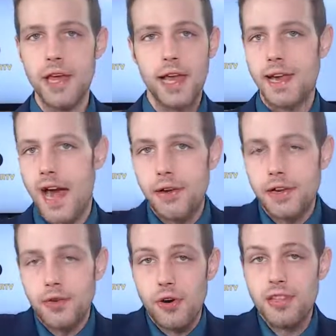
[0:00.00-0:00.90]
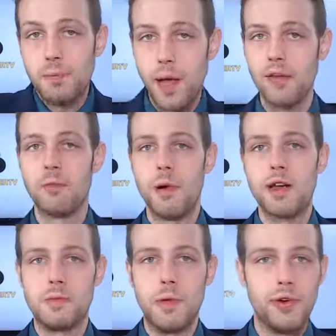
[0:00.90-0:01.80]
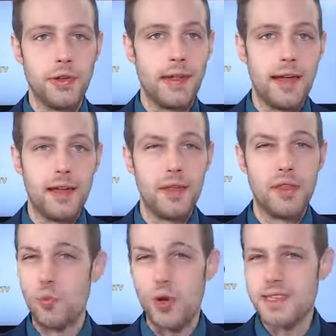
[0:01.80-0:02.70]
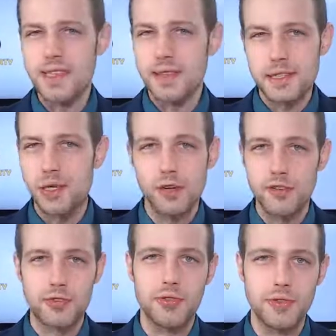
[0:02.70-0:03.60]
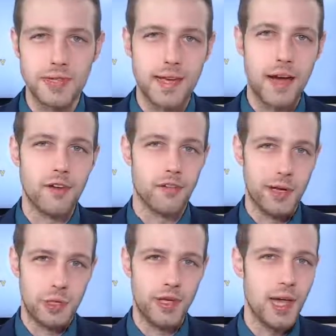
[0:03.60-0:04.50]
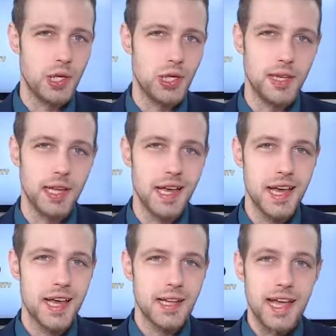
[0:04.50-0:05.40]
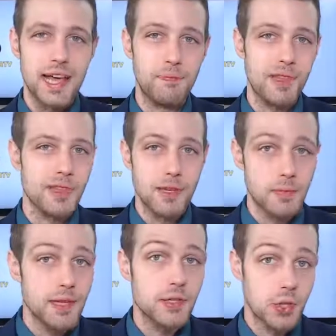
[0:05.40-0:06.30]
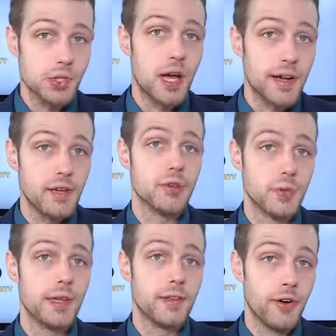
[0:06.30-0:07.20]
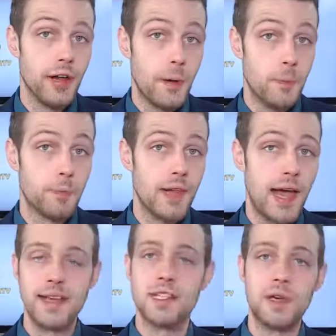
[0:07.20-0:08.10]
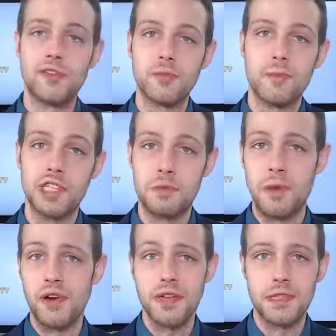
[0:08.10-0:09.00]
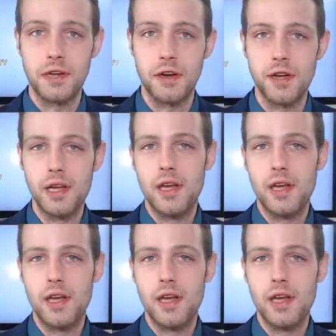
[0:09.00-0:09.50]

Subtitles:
and how it ignored the painful possibility that there wasn't this universal desire for education. And some kids are just uninterested in learning. I can speak from experience here.